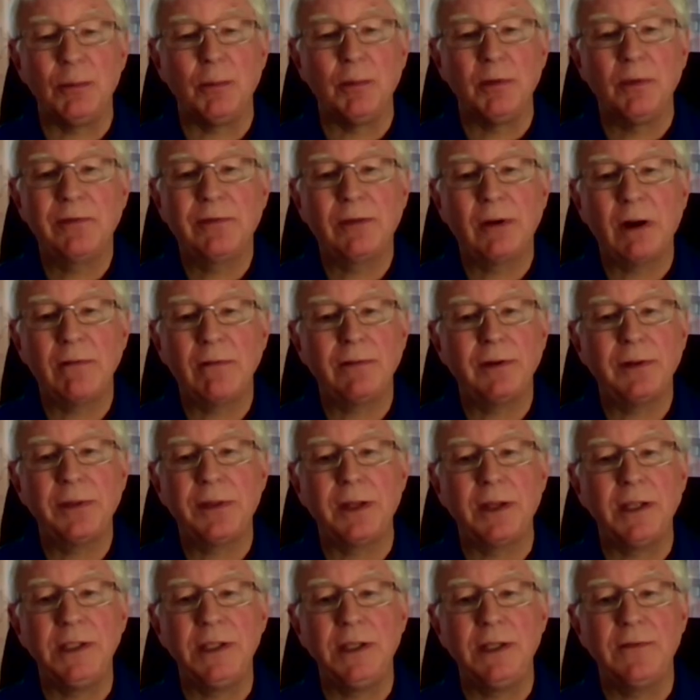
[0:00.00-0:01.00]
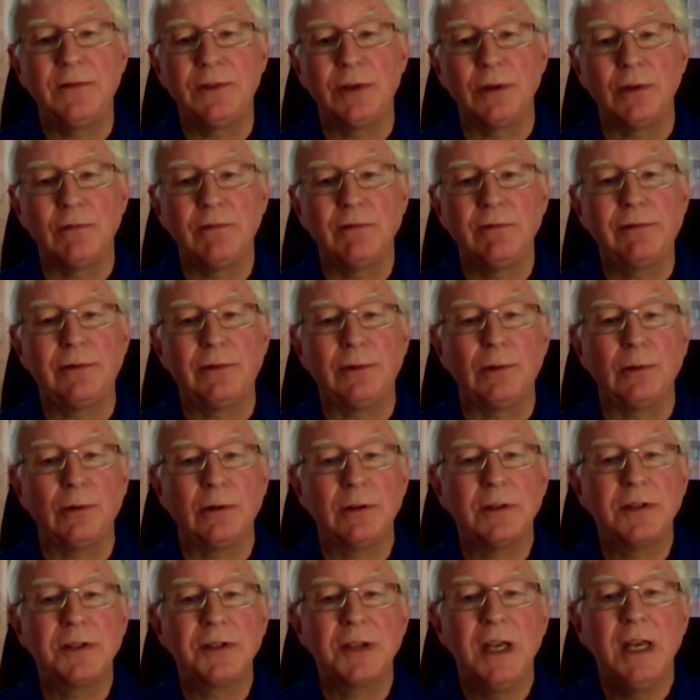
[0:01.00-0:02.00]
Norman, for everything you've done
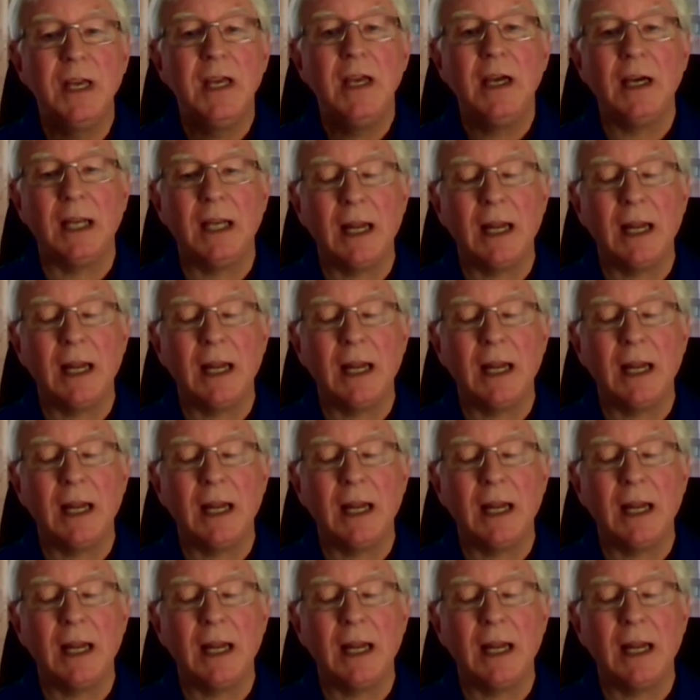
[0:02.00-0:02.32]
for us